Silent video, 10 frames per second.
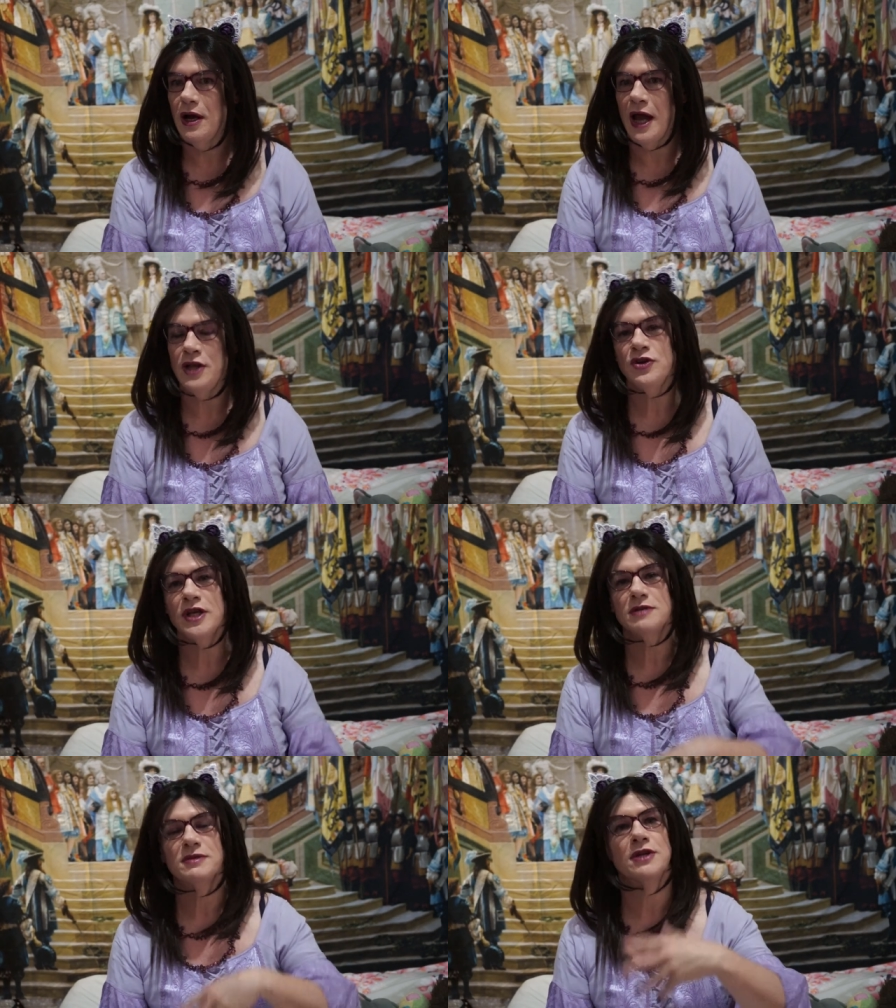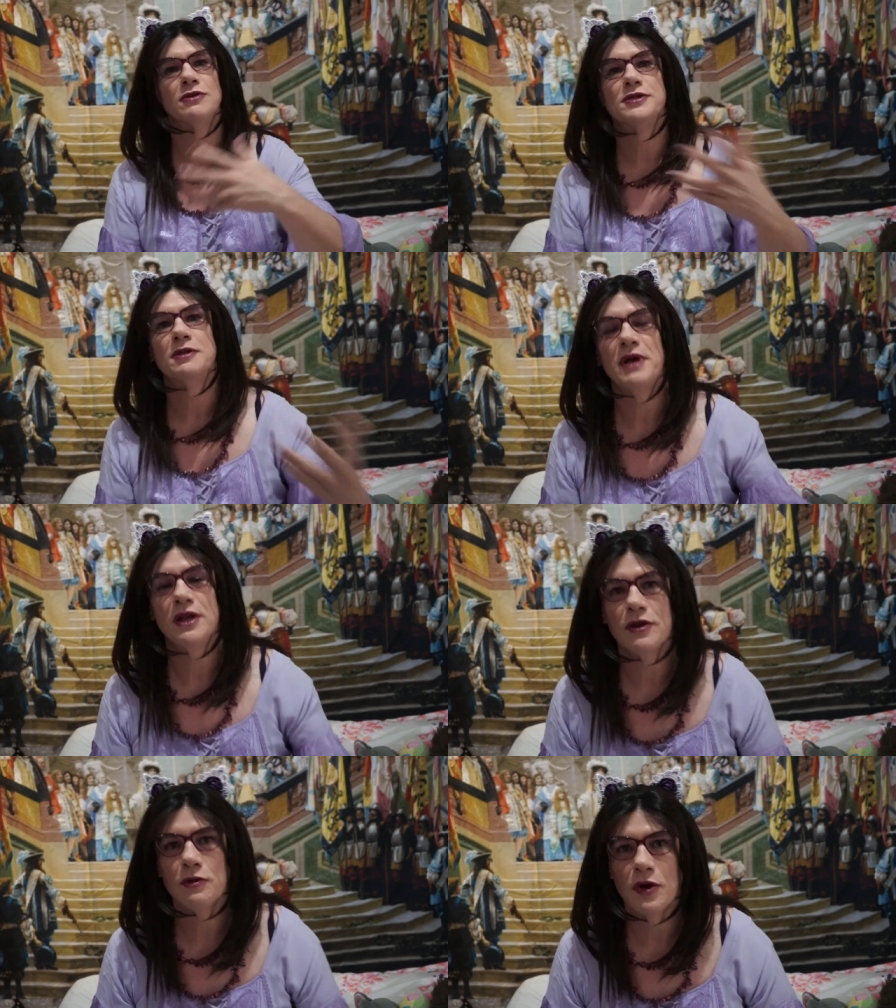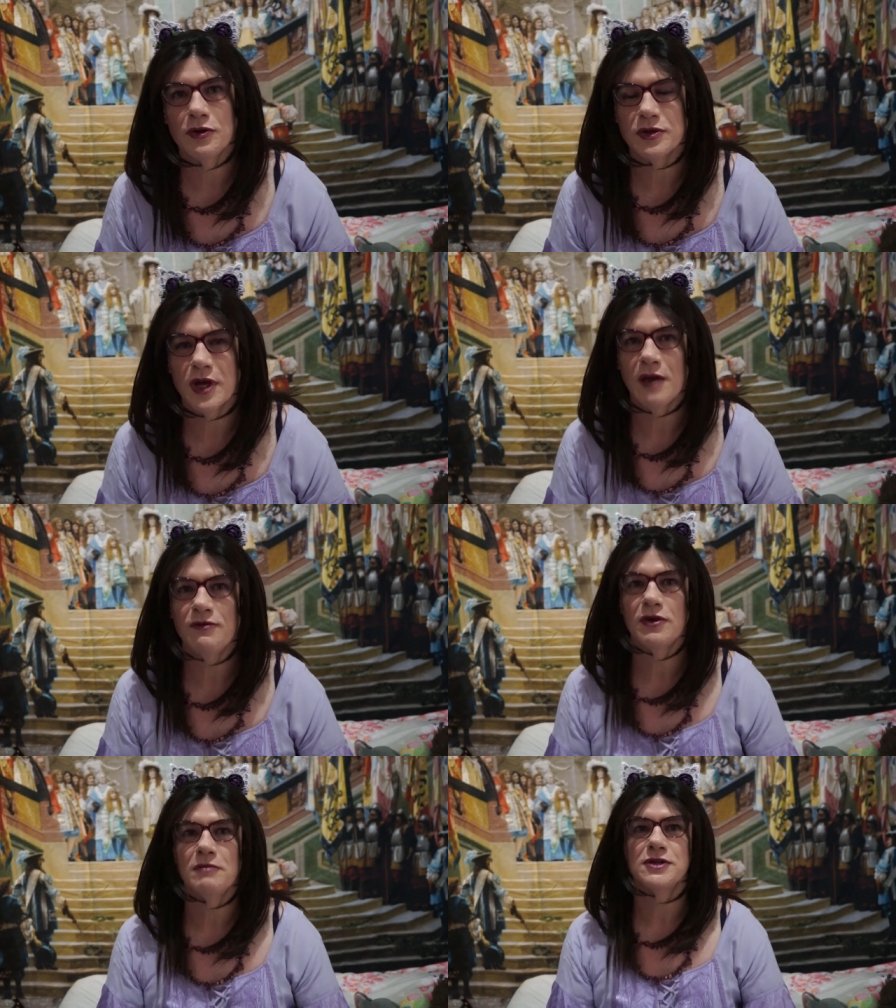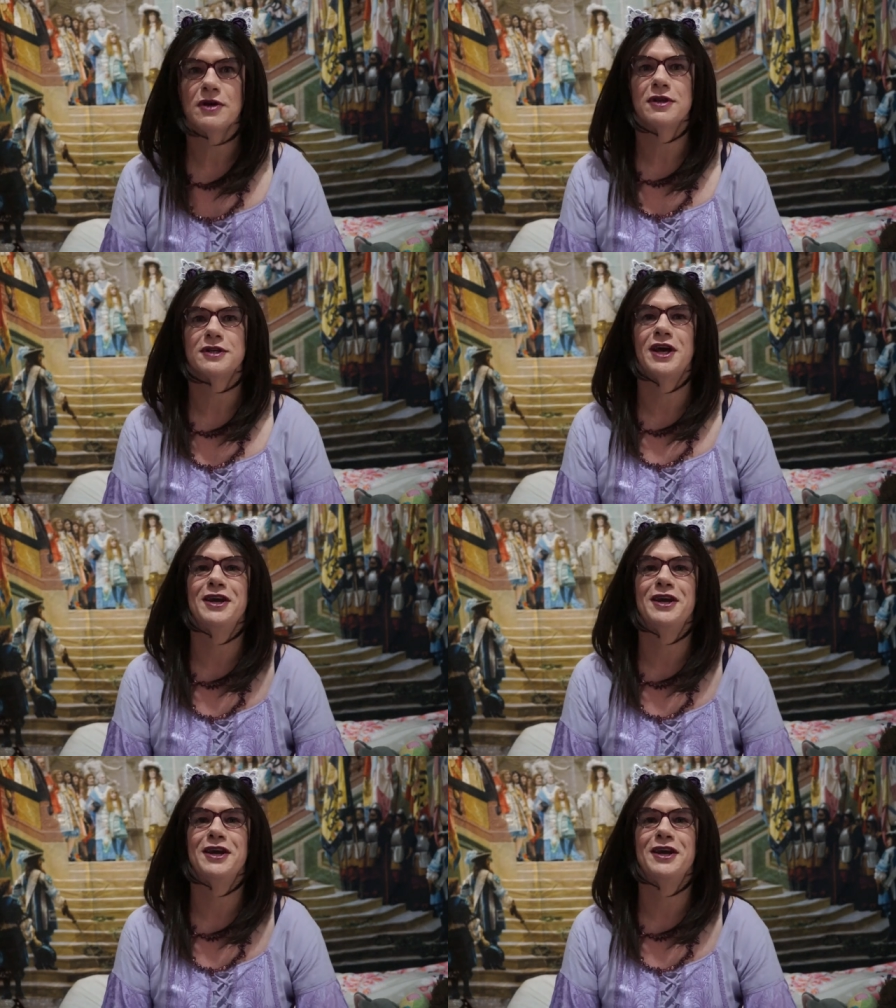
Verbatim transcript: and you get some skills depending on the world you came from so that